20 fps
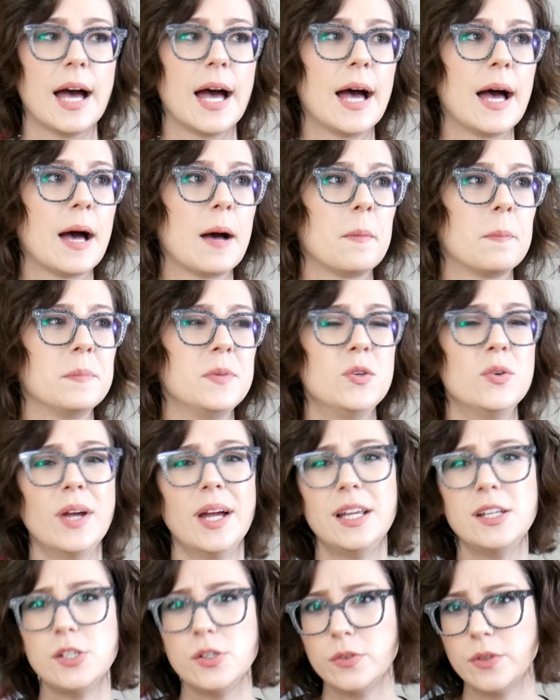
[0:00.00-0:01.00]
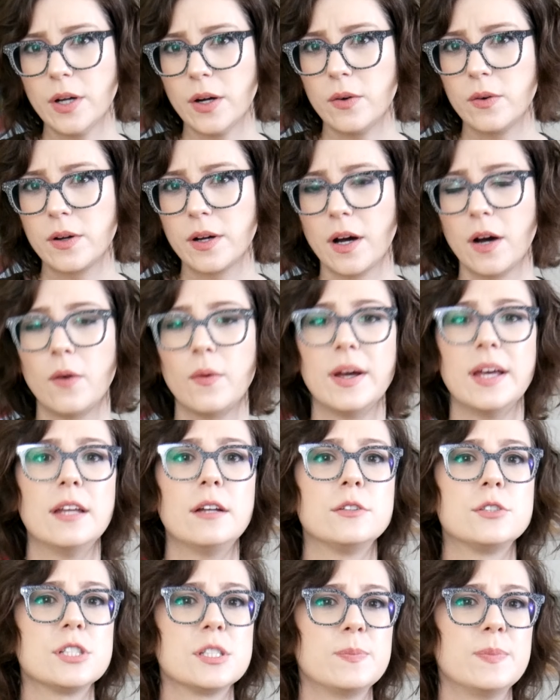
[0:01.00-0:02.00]
You can do cocoa.
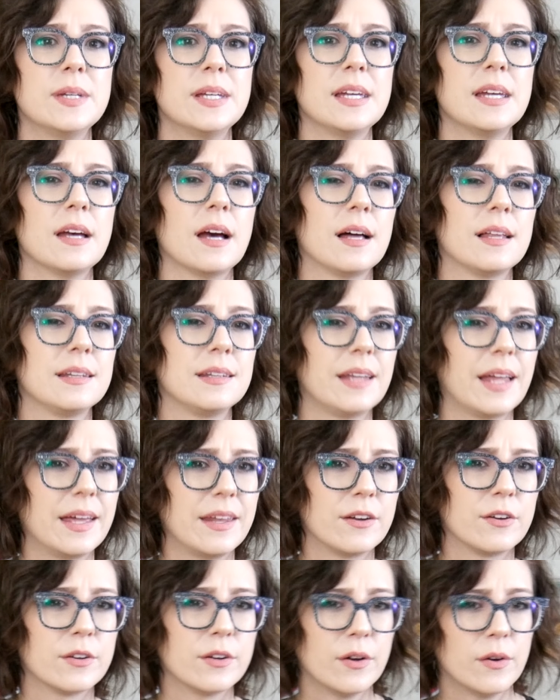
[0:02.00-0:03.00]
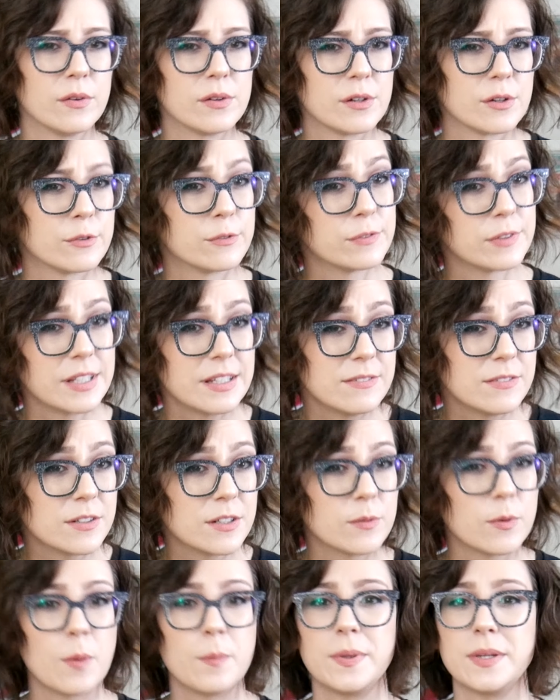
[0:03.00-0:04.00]
It'll just be a lighter cocoa flavor.
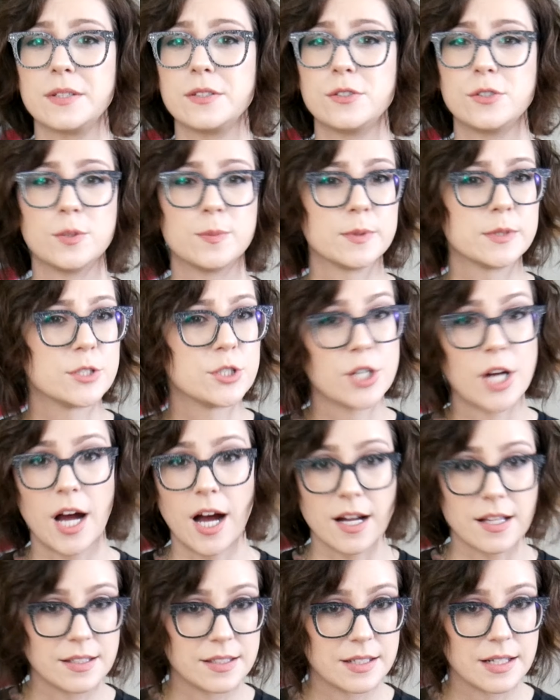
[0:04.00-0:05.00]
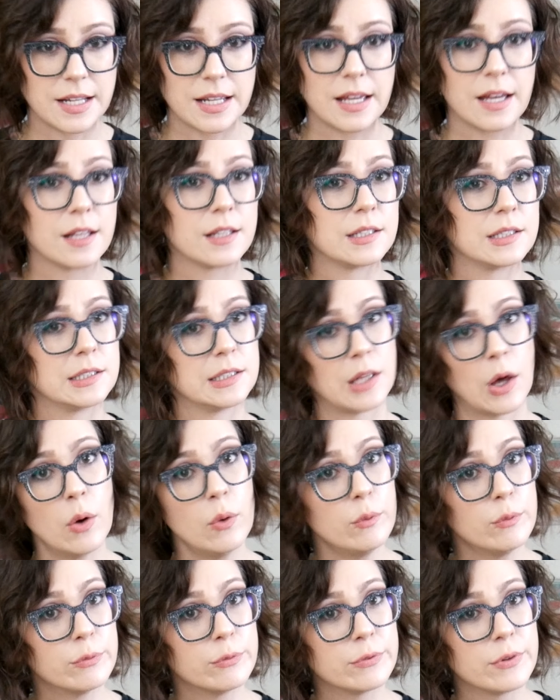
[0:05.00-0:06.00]
It won't be a super chocolatey loaf,